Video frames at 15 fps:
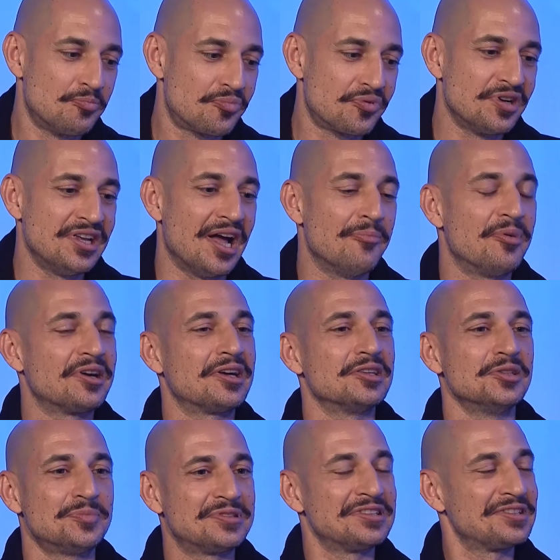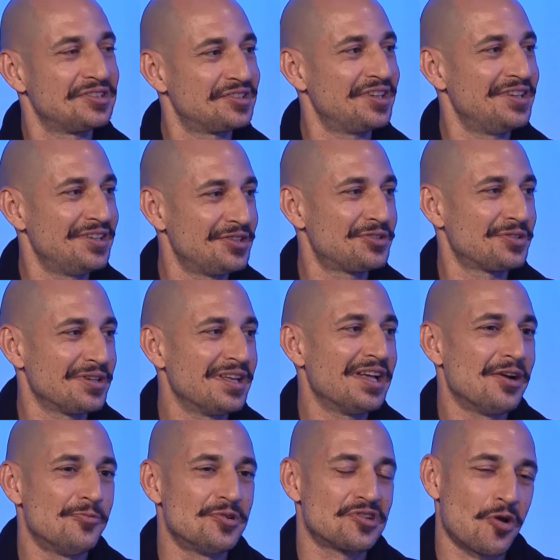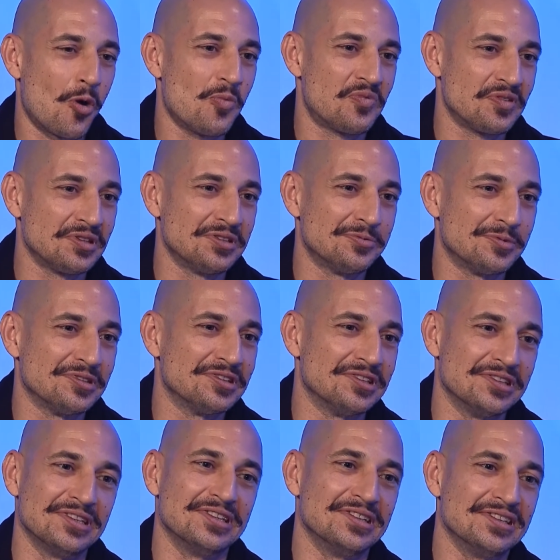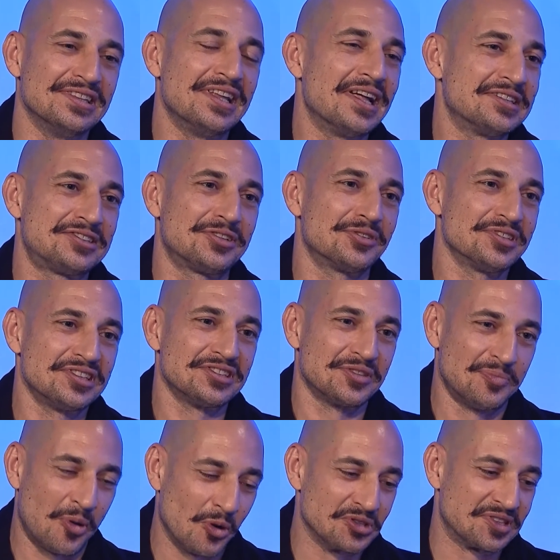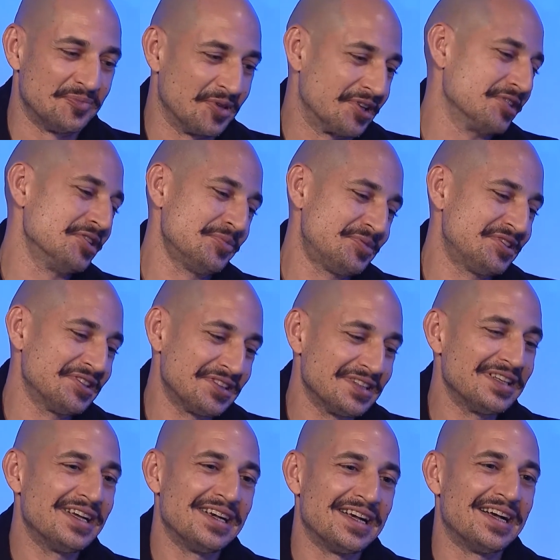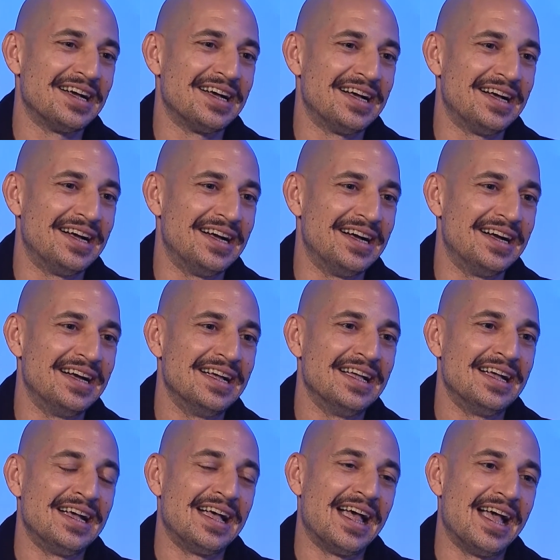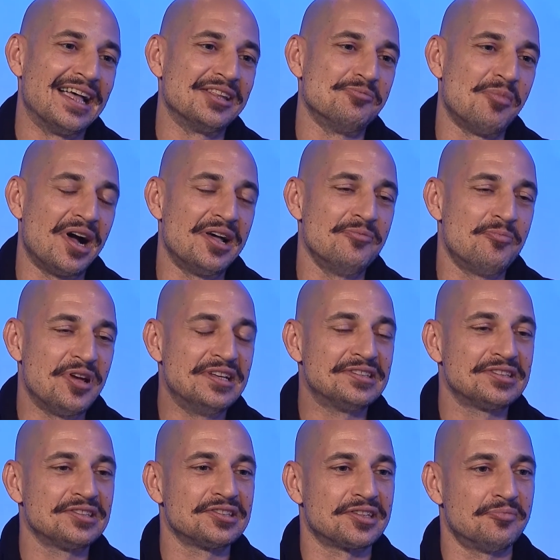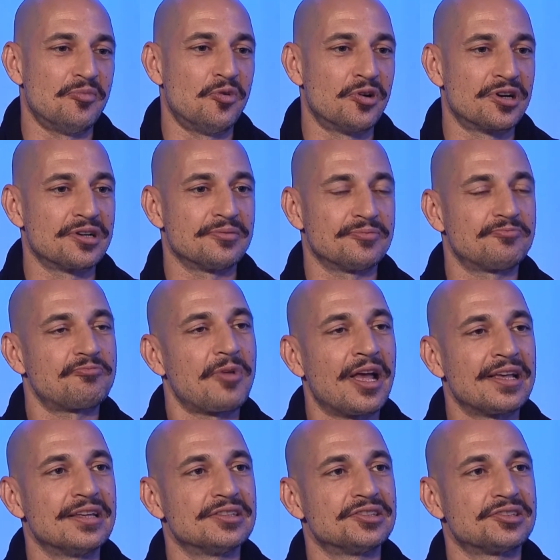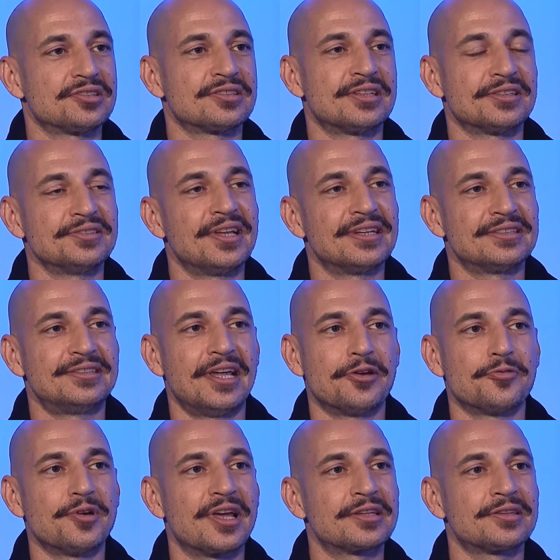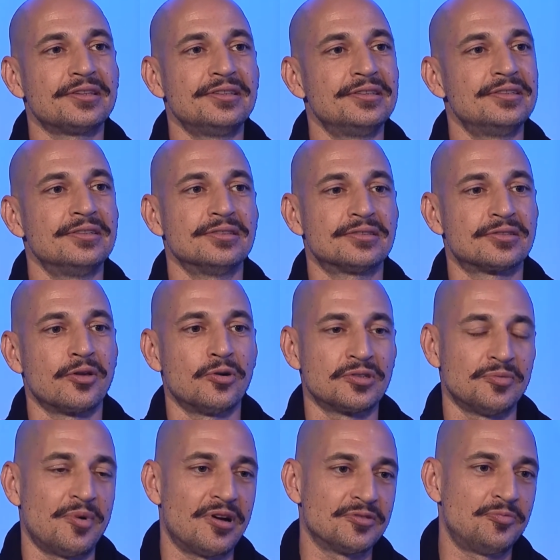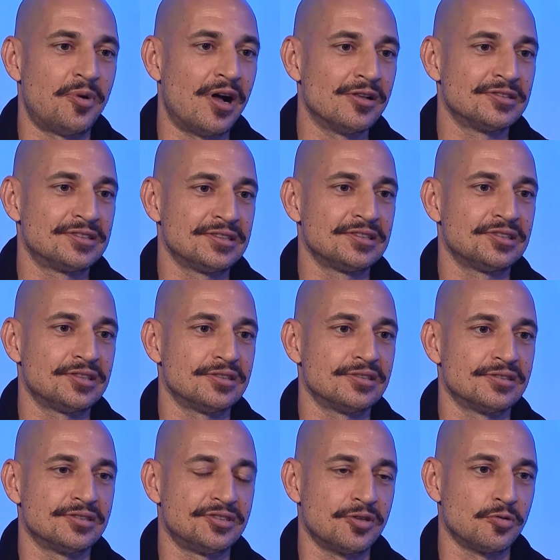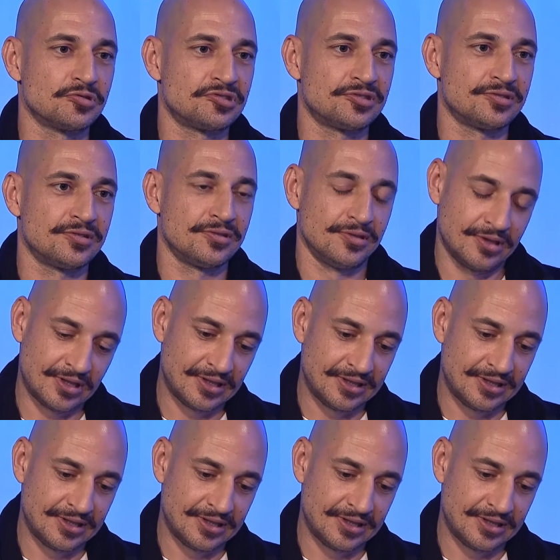pre-apocalyptic stage, which hopefully will not turn into post-apocalyptic. And my paintings are more, I guess, they're not directly talk about politics and social